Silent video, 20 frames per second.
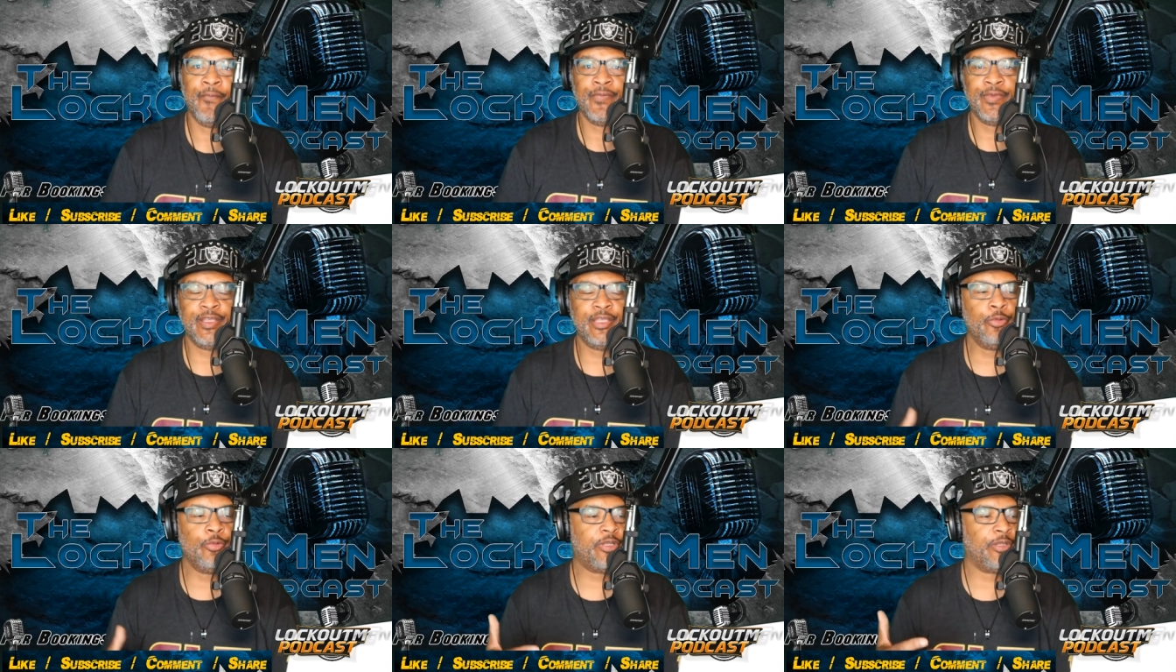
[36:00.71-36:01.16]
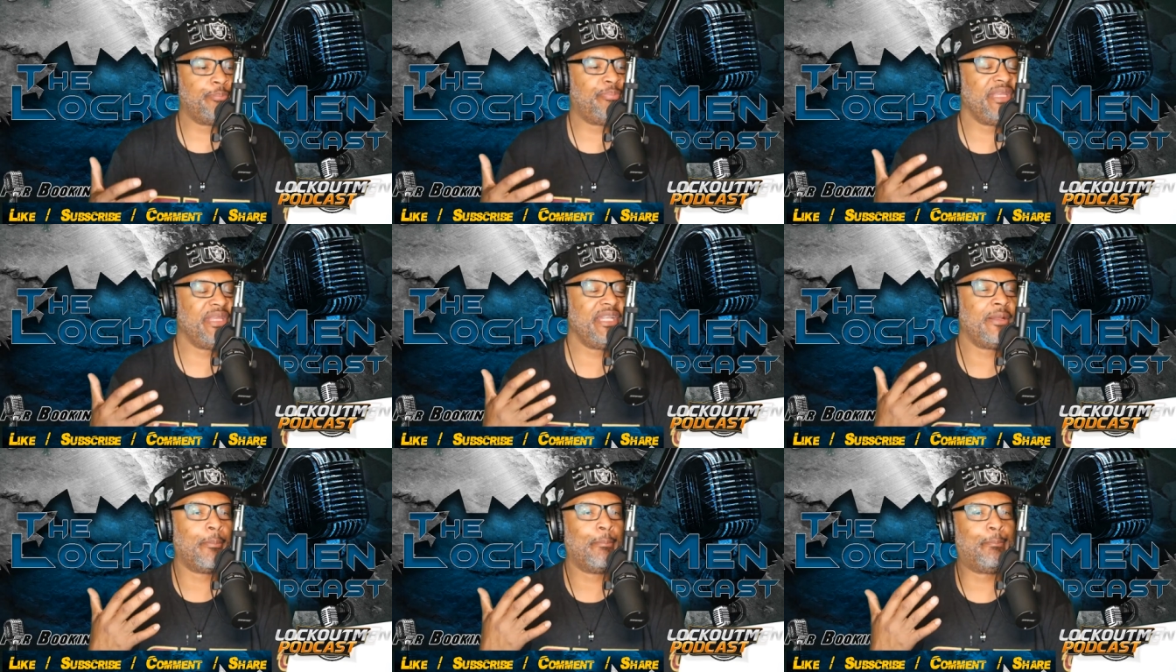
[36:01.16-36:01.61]
You could
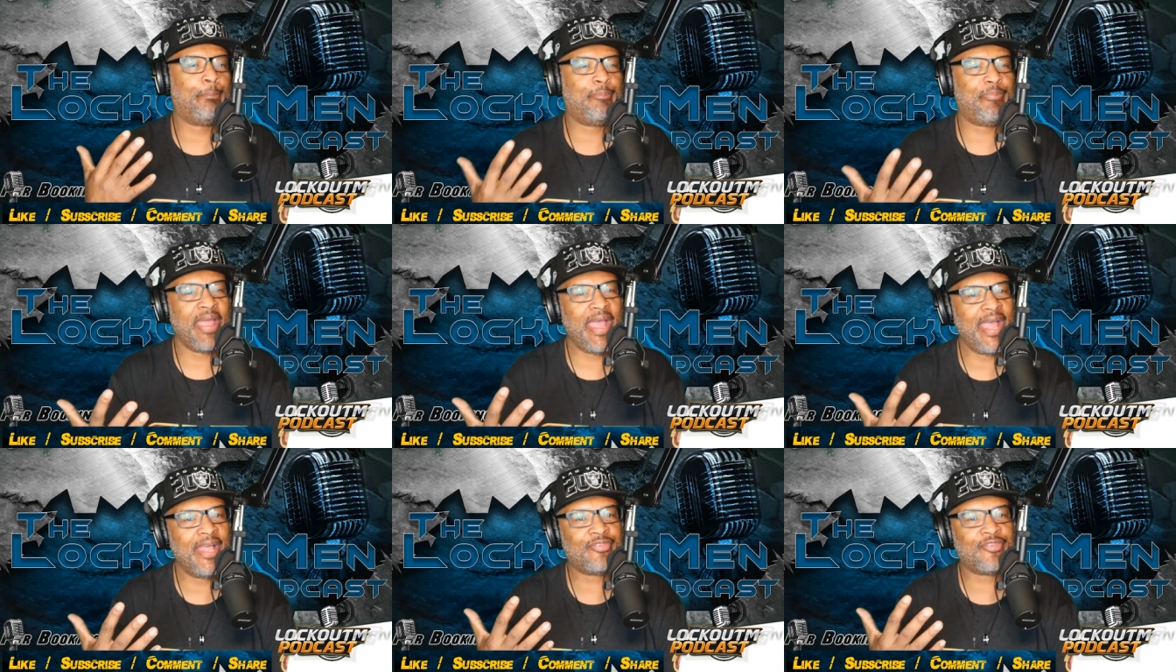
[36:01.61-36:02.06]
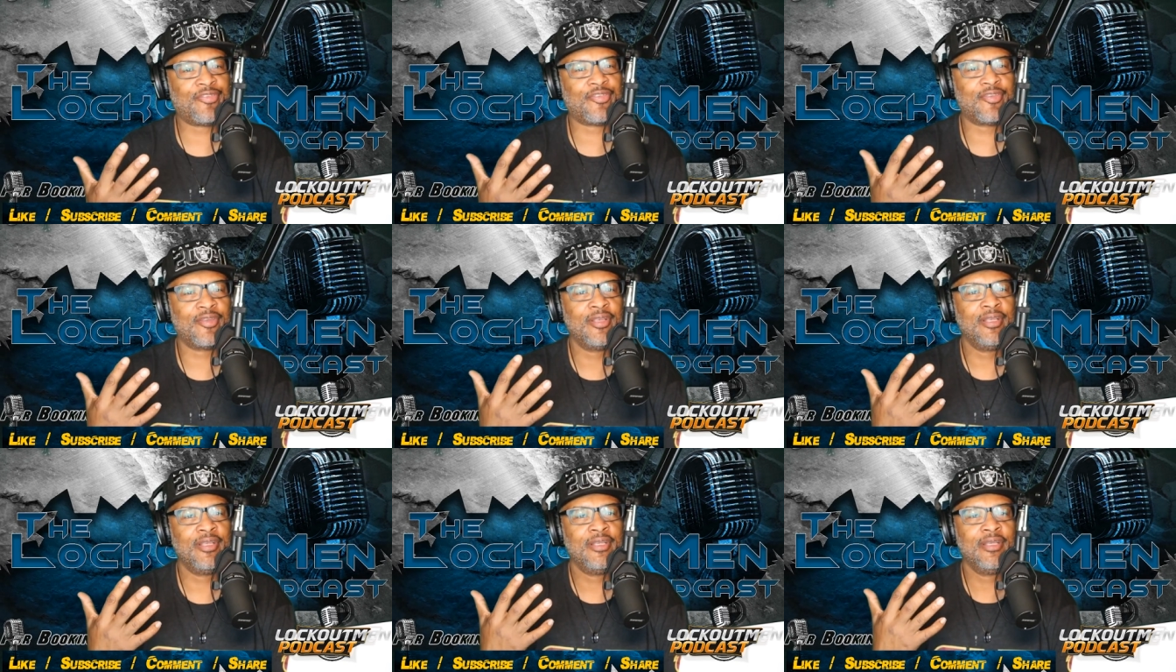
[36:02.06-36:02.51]
be the
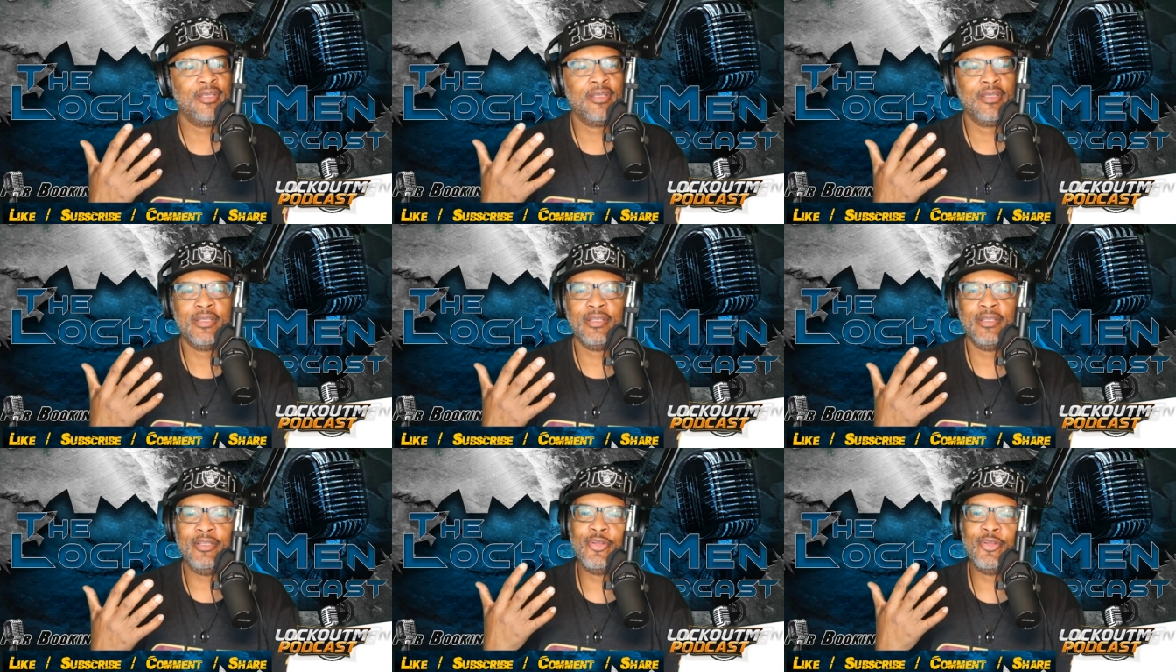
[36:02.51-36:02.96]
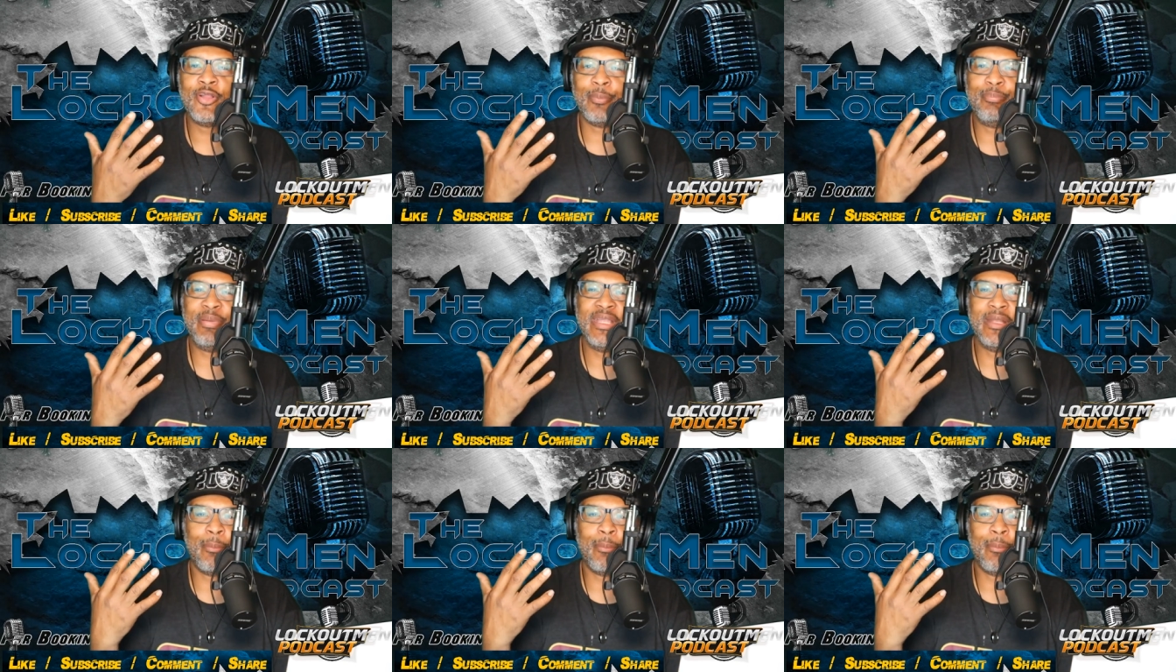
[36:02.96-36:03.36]
best, you could be the